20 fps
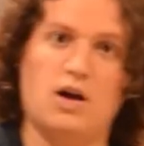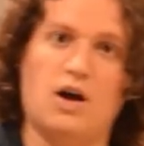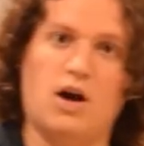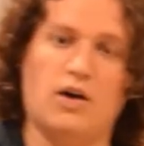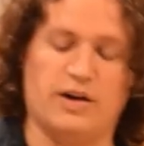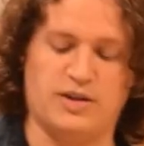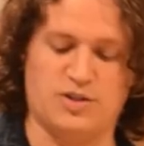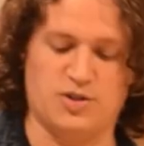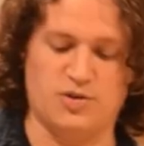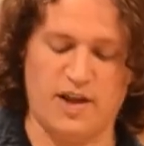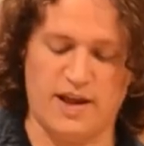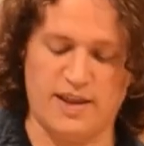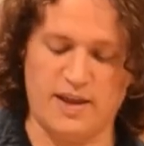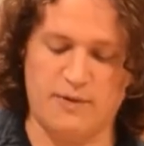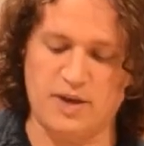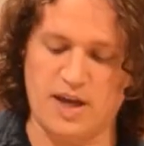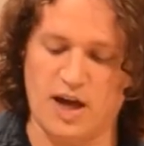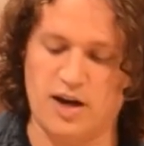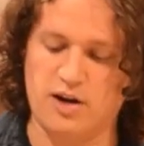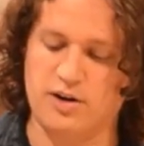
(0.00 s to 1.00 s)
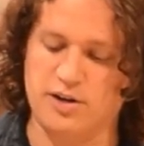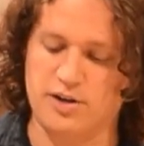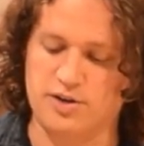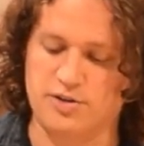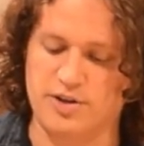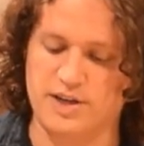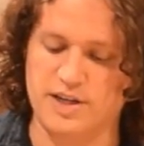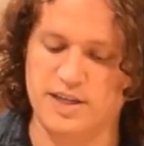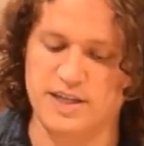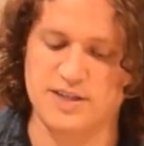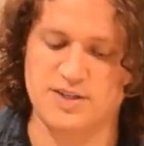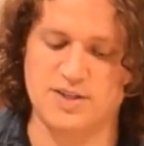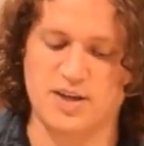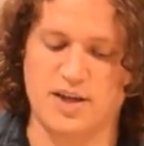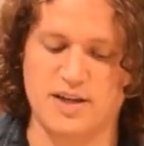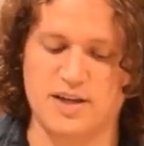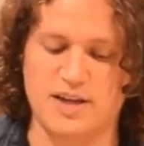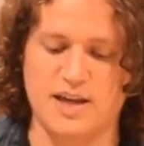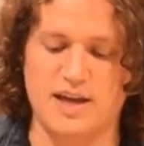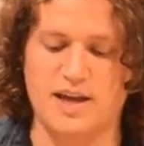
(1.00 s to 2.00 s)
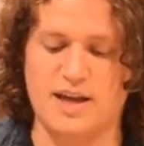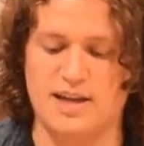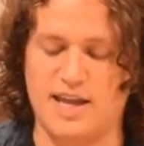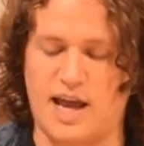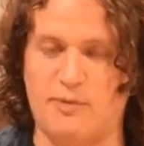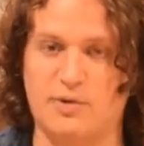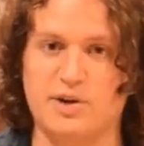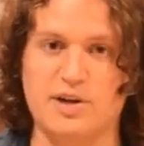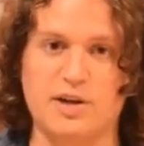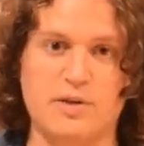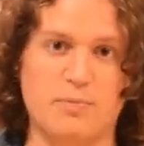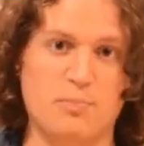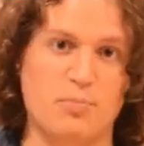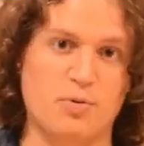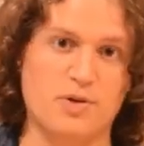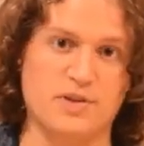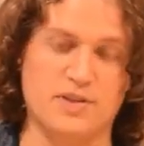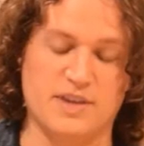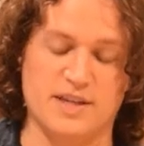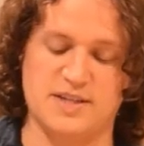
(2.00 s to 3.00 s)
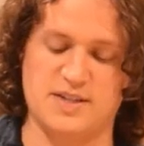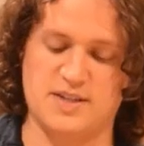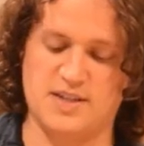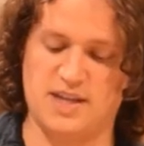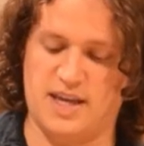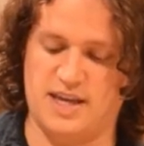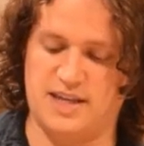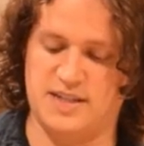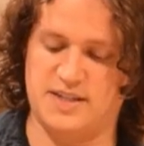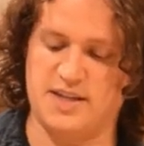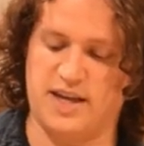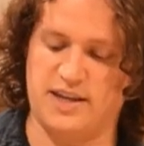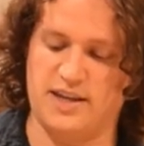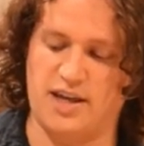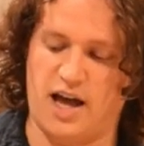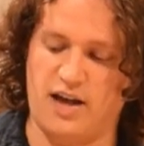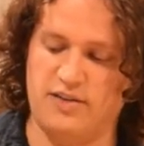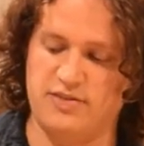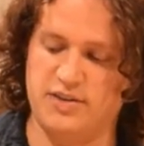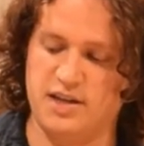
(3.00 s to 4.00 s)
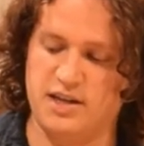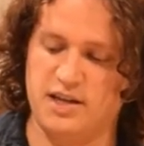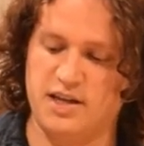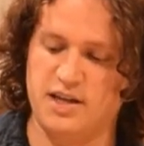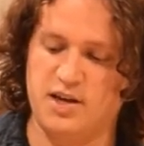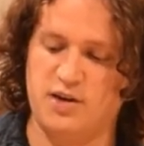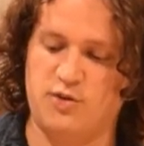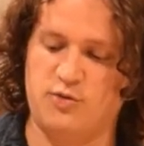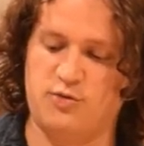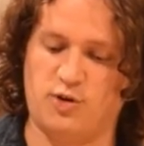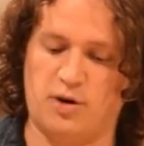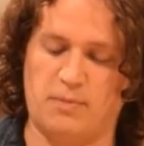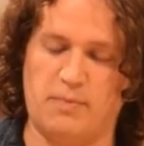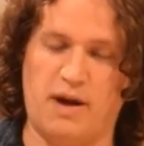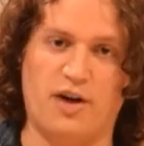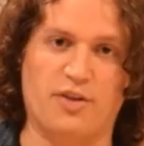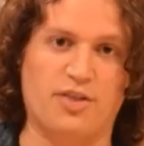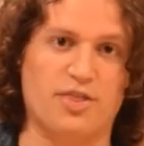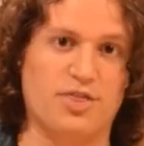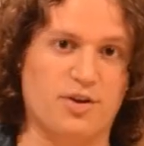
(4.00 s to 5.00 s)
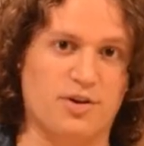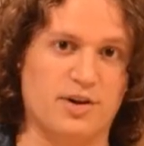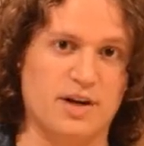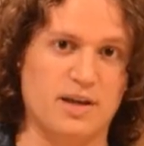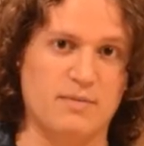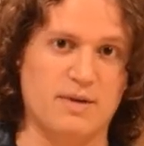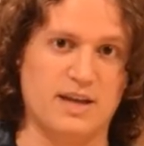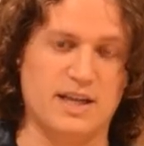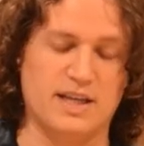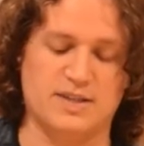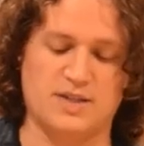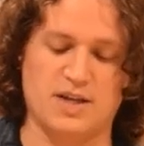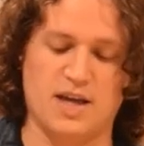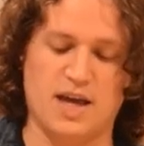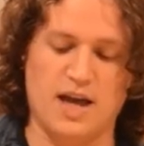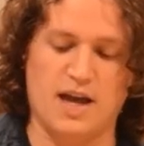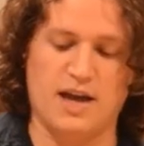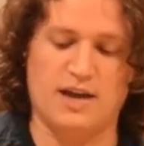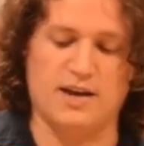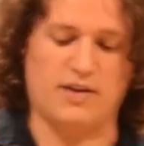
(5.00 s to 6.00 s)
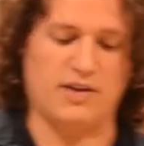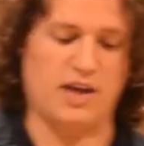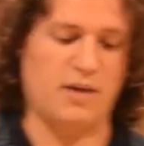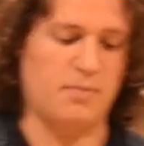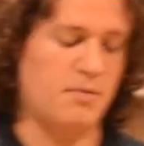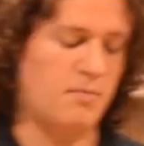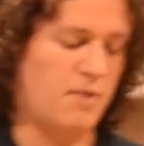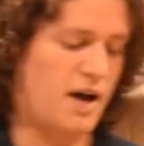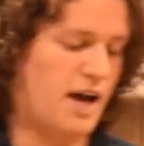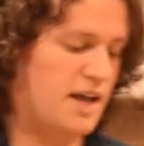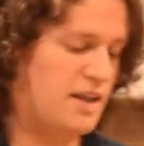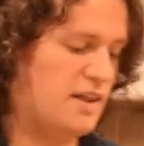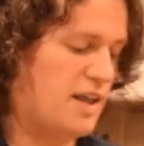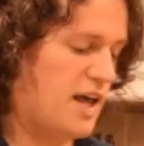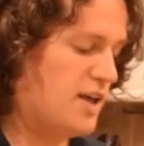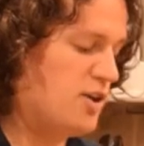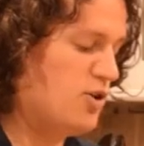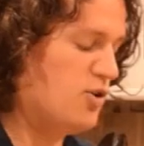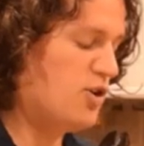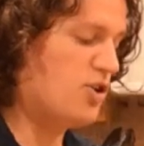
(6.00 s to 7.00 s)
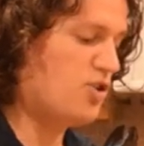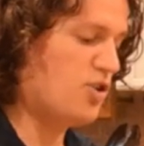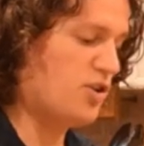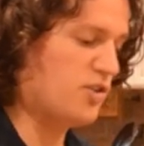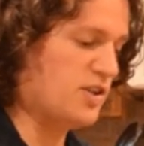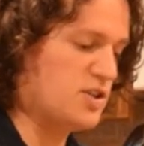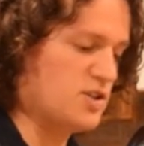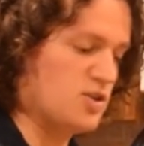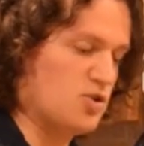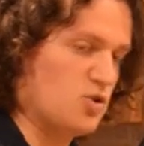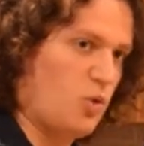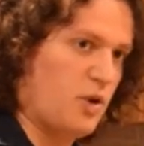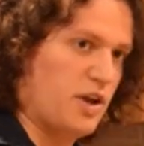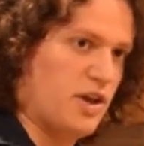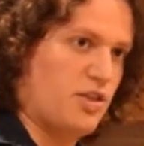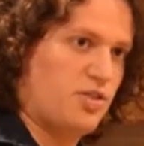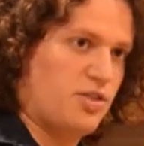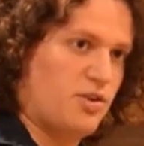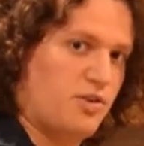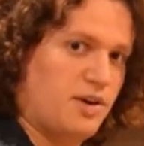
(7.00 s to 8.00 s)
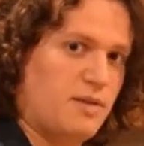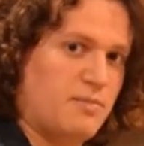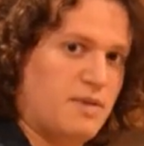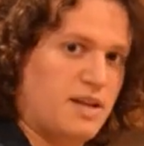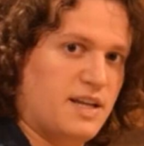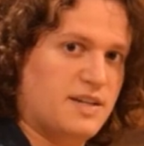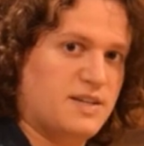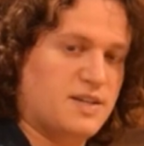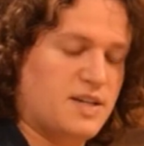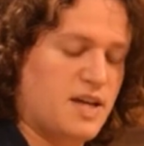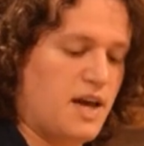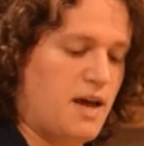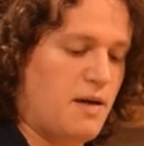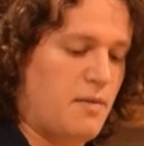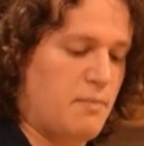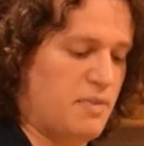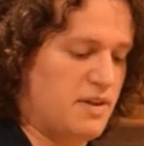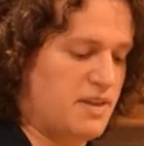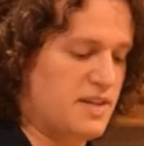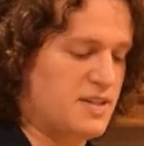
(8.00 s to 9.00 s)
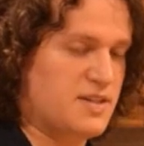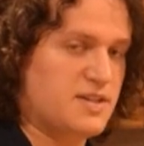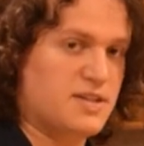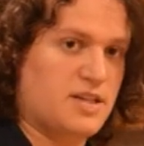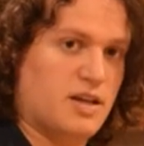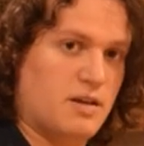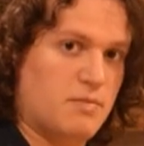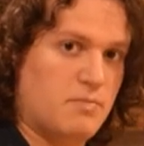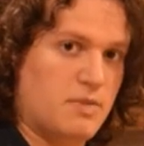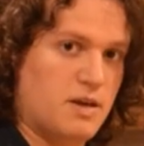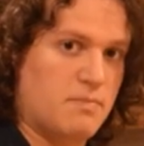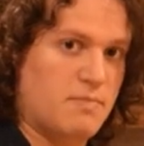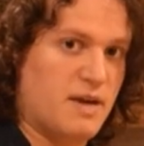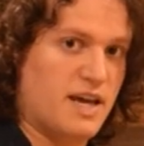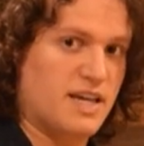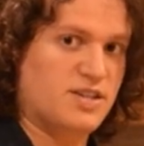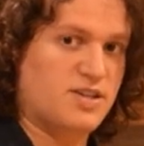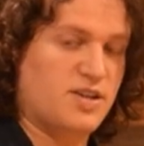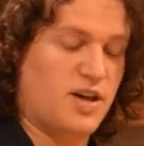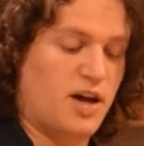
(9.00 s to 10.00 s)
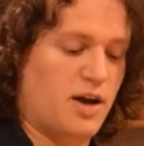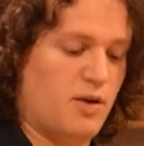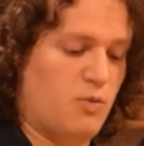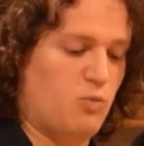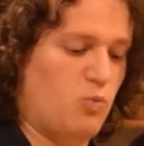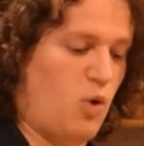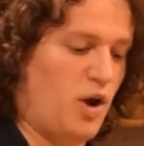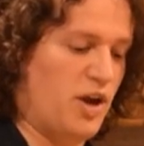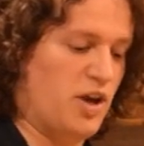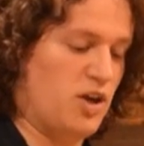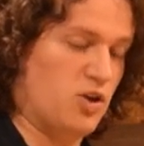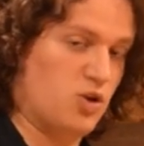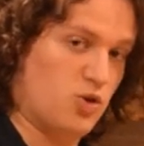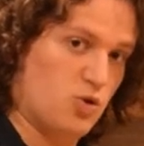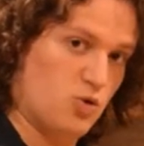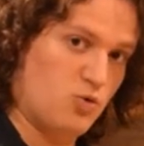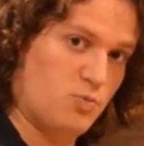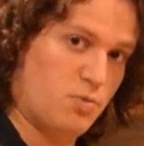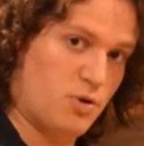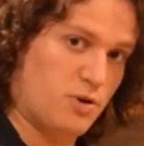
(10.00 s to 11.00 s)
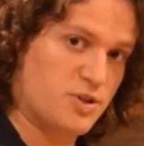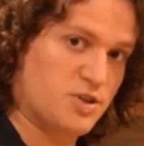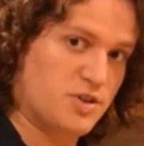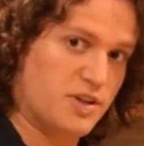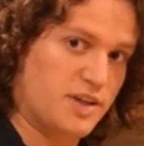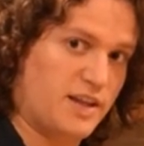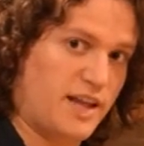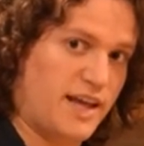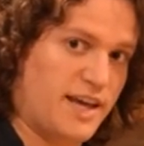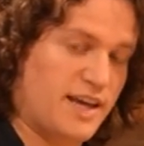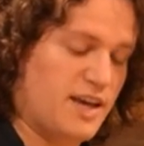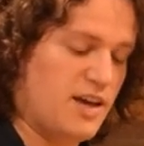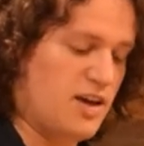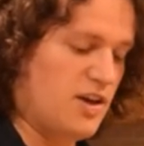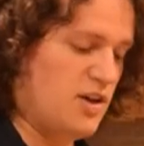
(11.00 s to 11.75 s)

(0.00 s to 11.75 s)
All right, so now that we got our ingredients on, now we're gonna put this inside the oven for about 30 minutes now keep in mind that you can cook this to 20 to 30 minutes, but this is gonna be based on what you personally like.